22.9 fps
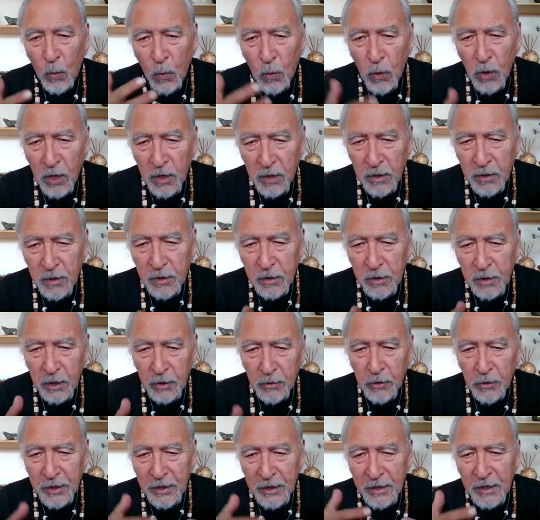One
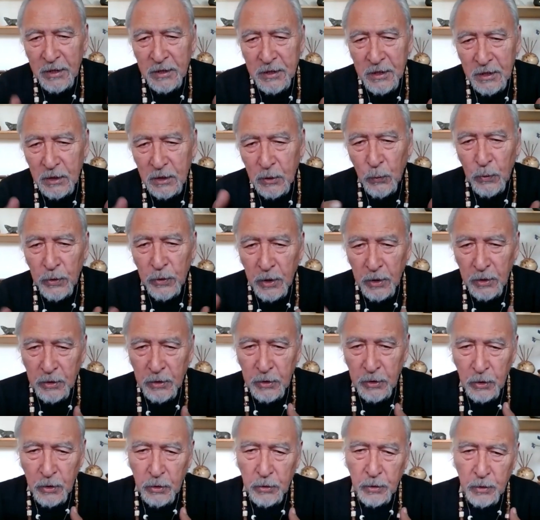cannot exist
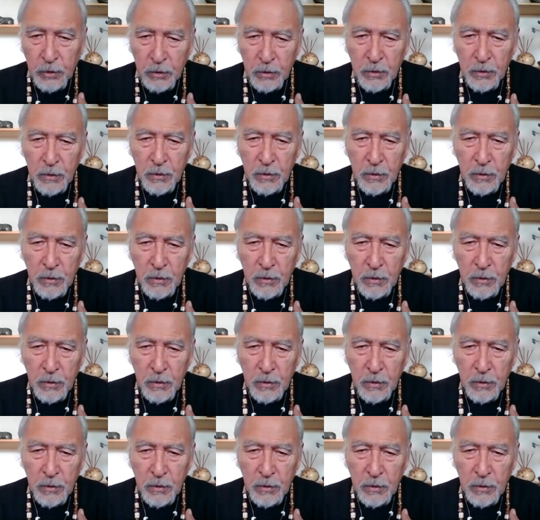without the other.